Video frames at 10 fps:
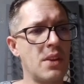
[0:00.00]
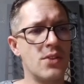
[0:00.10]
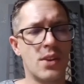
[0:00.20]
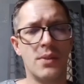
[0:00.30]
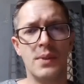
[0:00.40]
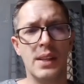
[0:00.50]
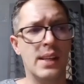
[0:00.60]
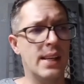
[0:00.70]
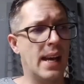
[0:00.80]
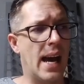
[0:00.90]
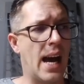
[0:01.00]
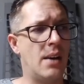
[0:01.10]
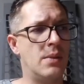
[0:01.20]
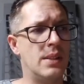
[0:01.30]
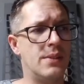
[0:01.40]
So
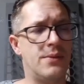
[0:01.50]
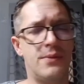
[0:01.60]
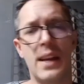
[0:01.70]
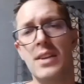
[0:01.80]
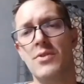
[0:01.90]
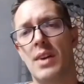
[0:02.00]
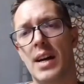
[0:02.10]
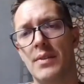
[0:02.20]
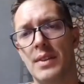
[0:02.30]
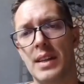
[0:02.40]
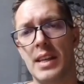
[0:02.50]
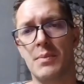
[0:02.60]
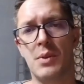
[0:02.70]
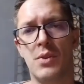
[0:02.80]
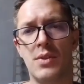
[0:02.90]
our Fein driver
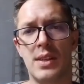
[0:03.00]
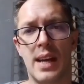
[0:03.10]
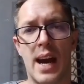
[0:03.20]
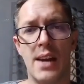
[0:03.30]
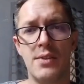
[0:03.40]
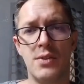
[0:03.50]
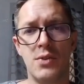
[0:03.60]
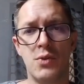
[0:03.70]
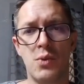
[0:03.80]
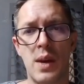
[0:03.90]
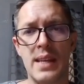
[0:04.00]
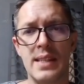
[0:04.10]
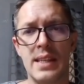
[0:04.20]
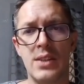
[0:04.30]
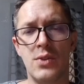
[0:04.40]
is producing
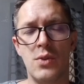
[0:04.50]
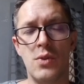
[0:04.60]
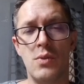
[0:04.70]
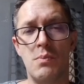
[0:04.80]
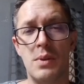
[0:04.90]
122